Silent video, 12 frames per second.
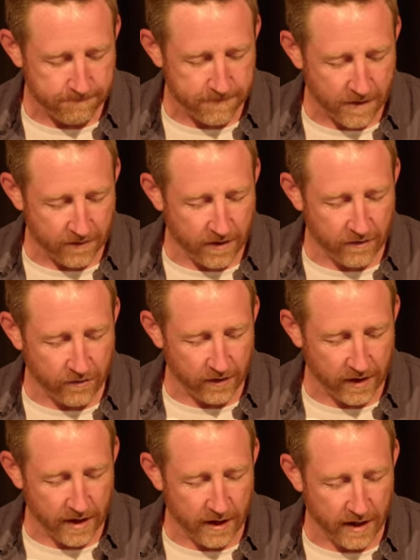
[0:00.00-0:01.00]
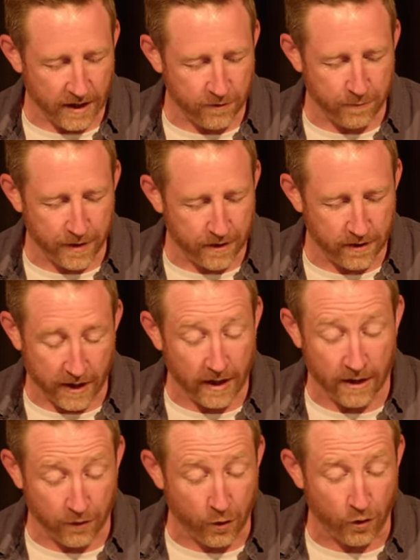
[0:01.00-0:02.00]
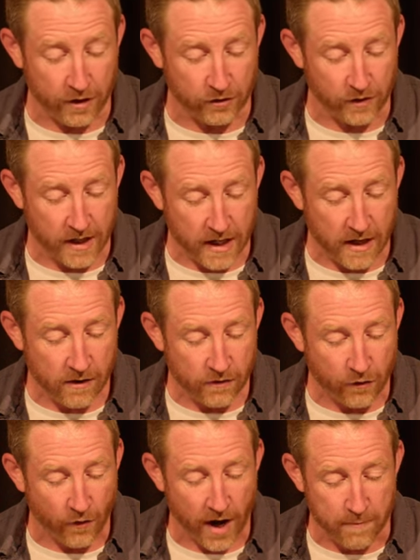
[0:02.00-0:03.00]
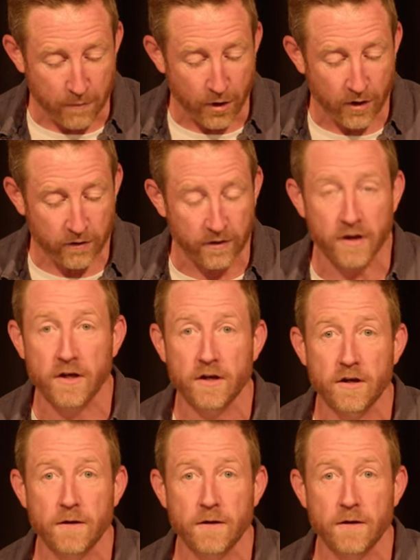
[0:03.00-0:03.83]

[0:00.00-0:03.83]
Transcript: It says here, it is according to his great mercy.